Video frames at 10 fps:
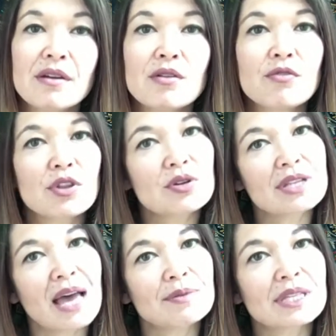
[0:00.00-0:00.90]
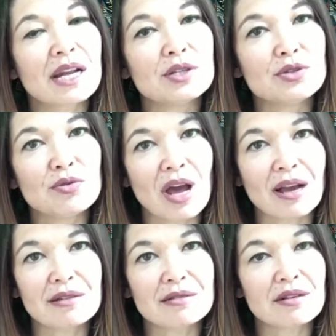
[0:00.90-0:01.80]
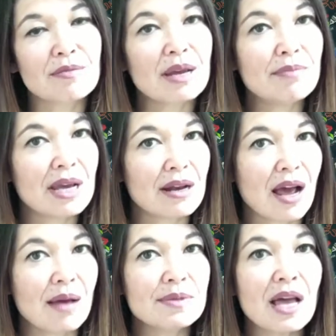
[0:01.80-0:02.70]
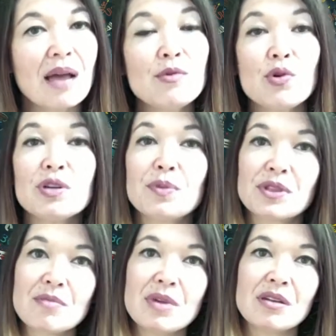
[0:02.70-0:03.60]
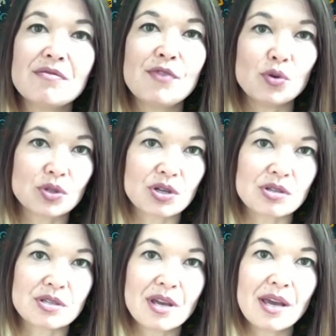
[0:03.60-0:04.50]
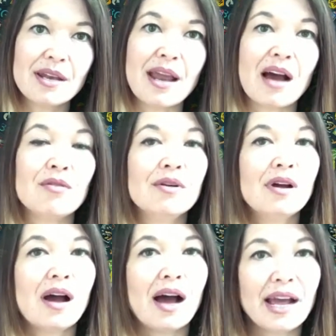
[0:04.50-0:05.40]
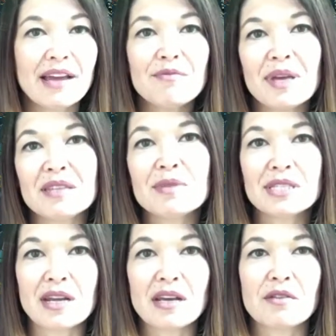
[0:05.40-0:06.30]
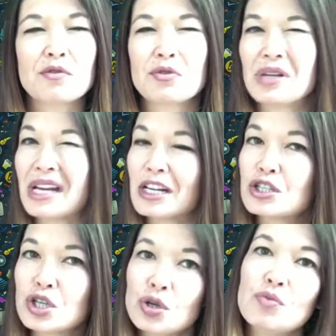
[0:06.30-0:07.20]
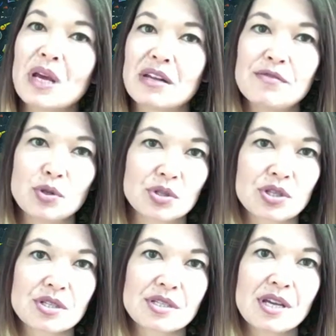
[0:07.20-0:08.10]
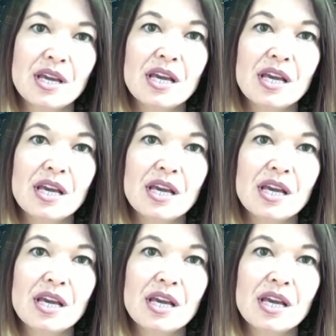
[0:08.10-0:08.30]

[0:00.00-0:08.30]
For those apps that I do not consider my main apps, I'm going to put them in folders. Now, I have made the mistake of creating too many folders.